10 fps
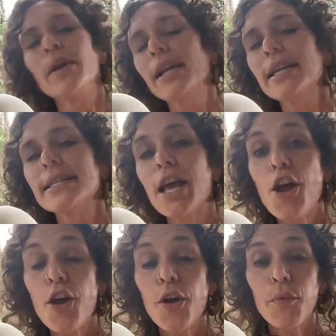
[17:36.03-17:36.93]
awareness,
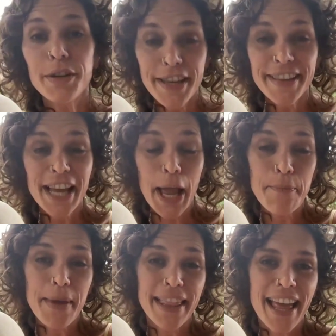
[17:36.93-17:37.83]
which at the
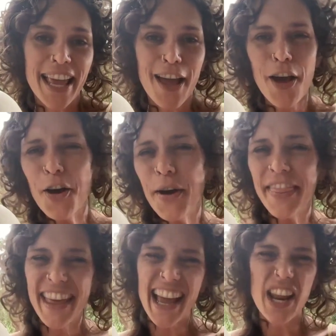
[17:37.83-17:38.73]
time meant like, oh, I
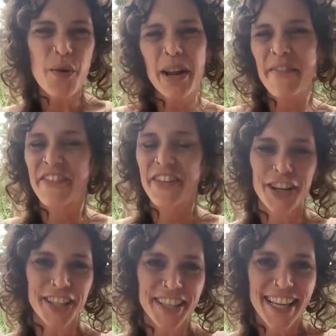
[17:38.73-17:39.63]
think I know when I'm
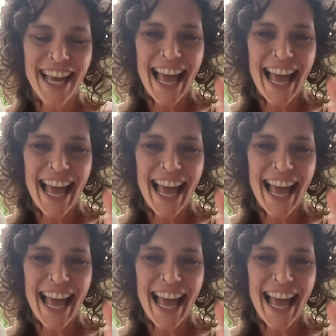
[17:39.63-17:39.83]
fertile.